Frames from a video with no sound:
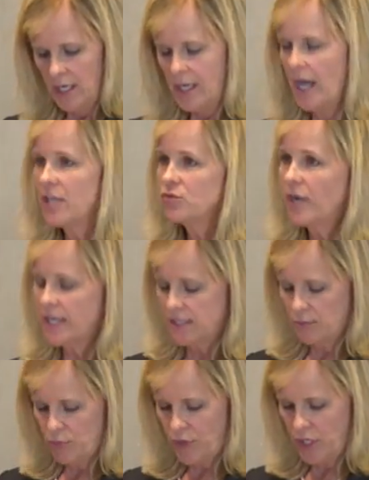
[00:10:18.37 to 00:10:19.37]
contracts
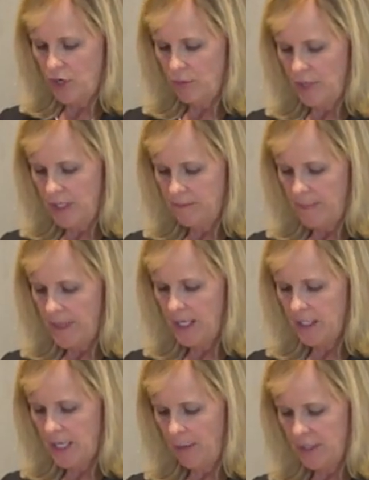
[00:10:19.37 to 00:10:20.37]
and procurement,
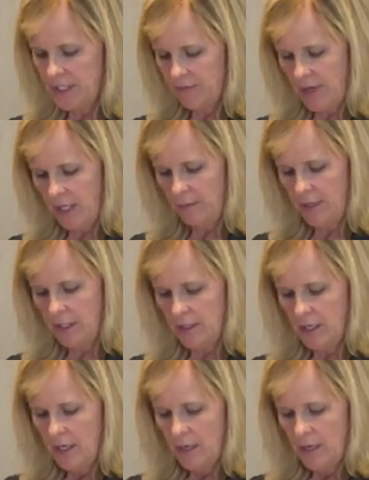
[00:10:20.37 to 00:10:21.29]
economic development,